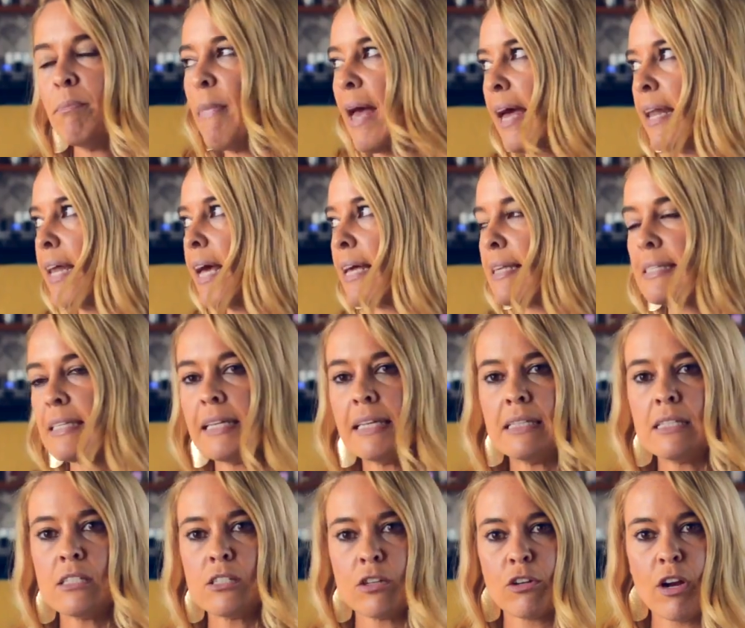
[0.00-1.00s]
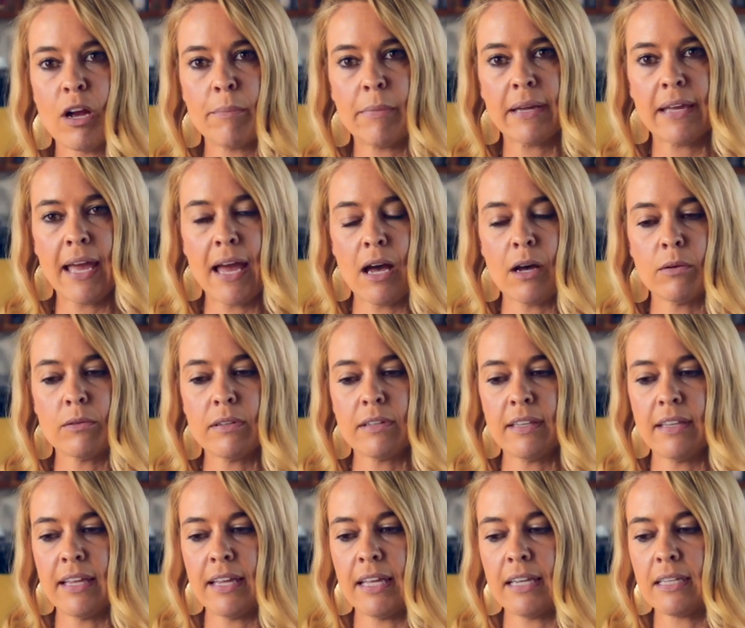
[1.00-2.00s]
Matt has an Instagram account
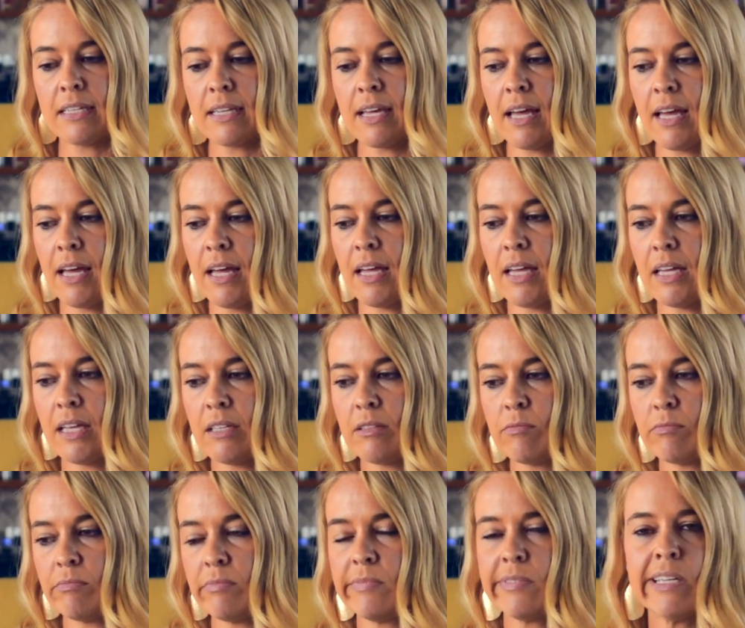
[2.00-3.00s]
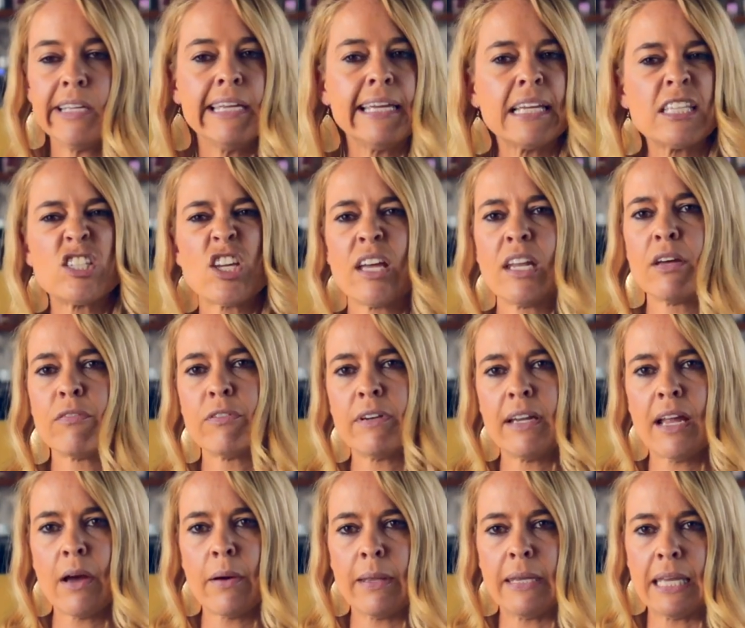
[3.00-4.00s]
that uh, he gets on every
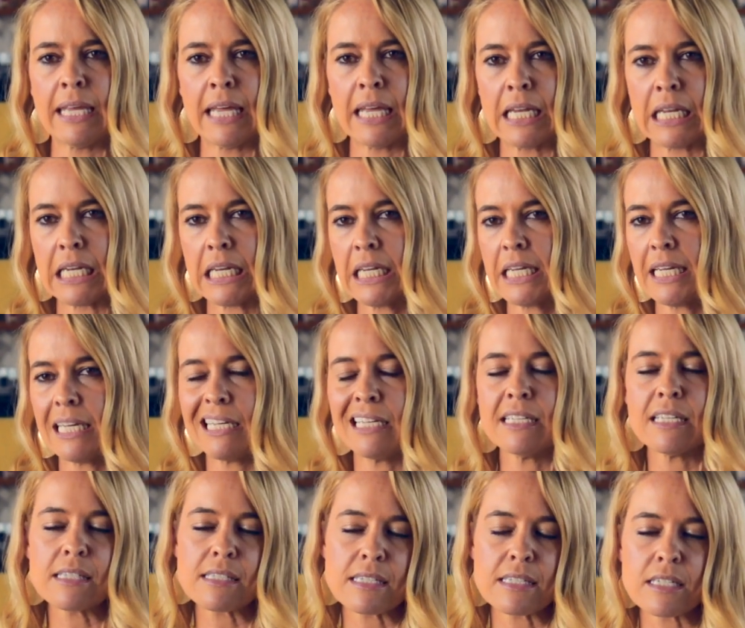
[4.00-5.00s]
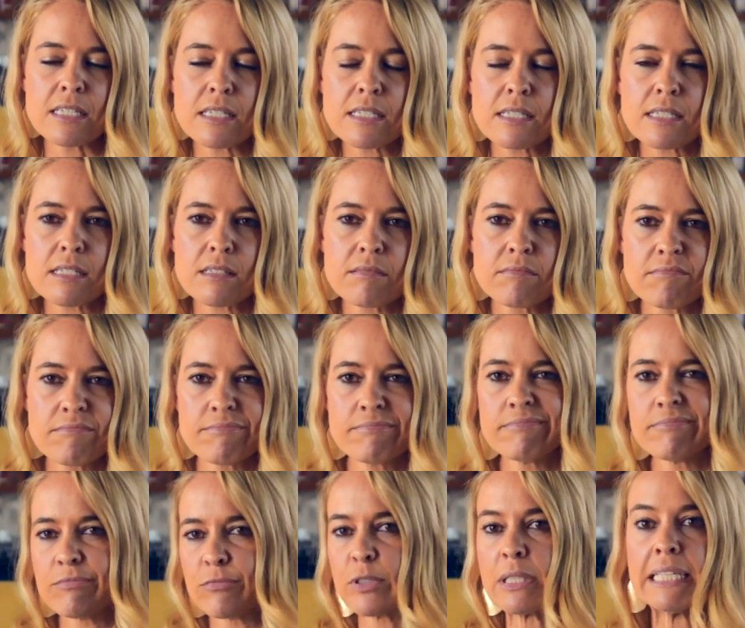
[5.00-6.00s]
now and then. He doesn't
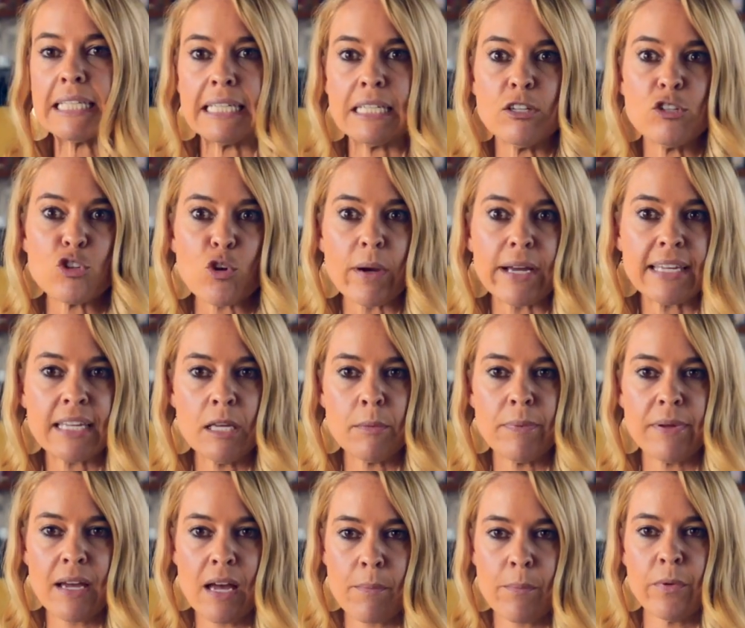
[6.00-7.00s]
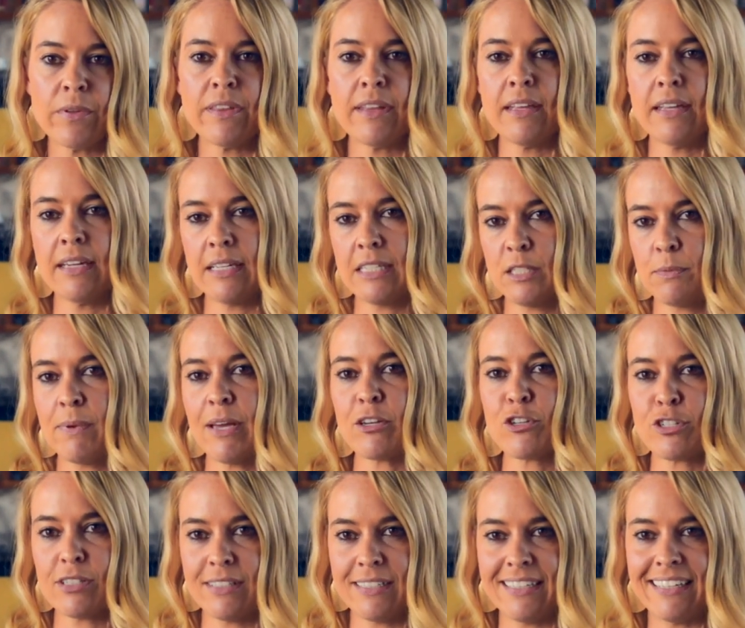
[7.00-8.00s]
really enjoy keeping up with it,
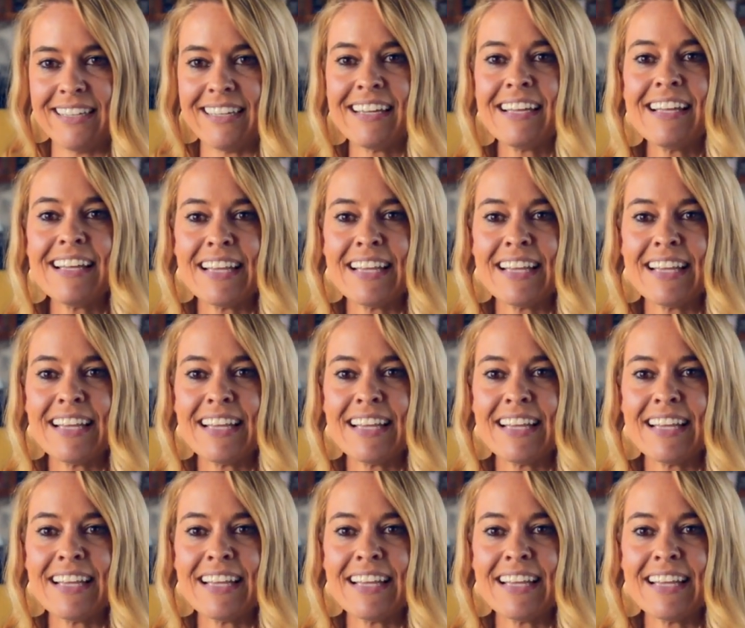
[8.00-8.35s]
especially